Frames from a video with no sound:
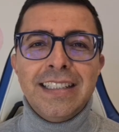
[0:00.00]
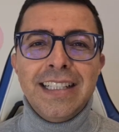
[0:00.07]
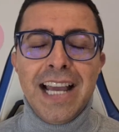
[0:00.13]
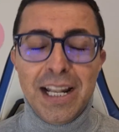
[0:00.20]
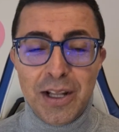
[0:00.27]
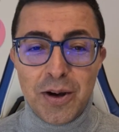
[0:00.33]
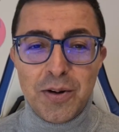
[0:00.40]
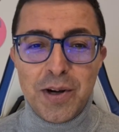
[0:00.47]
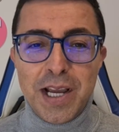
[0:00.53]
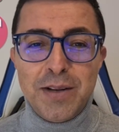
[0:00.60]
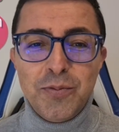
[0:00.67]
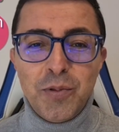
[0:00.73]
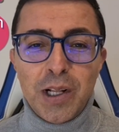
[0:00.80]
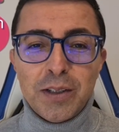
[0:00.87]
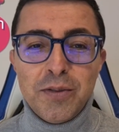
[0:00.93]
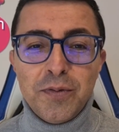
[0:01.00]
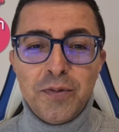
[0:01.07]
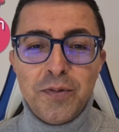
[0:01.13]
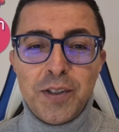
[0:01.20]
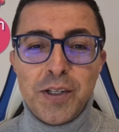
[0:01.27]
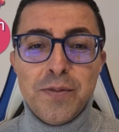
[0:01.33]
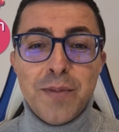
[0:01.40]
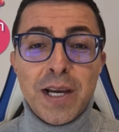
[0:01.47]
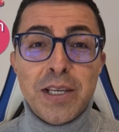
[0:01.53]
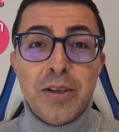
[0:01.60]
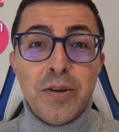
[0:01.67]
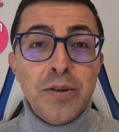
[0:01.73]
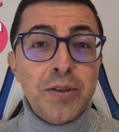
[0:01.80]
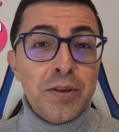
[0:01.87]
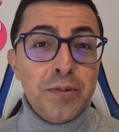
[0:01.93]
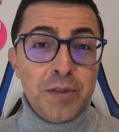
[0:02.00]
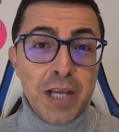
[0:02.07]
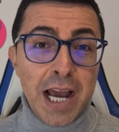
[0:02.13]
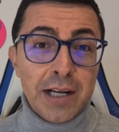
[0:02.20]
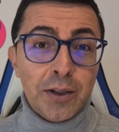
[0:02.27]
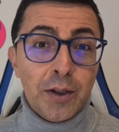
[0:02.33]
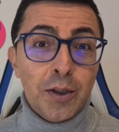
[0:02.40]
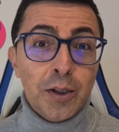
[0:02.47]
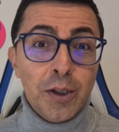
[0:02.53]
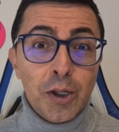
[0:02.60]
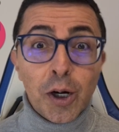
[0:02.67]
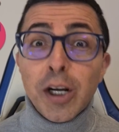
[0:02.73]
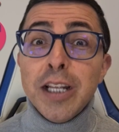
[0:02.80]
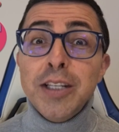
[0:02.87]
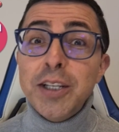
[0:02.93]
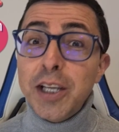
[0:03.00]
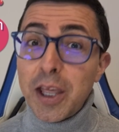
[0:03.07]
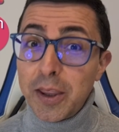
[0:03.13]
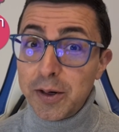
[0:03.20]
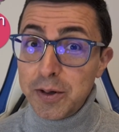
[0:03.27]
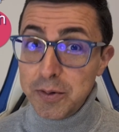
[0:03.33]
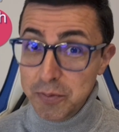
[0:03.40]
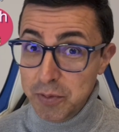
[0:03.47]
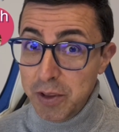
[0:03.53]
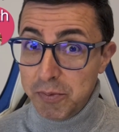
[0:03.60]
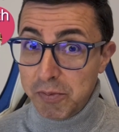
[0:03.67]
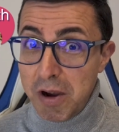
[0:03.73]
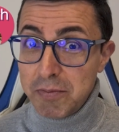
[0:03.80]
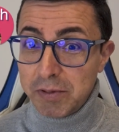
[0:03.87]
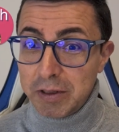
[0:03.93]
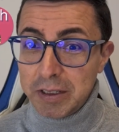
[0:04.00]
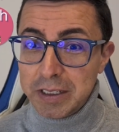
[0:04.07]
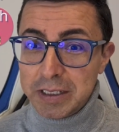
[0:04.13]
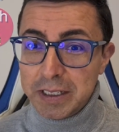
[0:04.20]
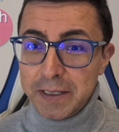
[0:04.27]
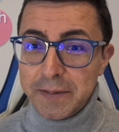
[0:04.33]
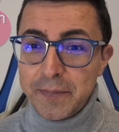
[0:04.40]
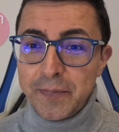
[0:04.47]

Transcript: Hello and welcome to my YouTube channel, Learning Together with Robert.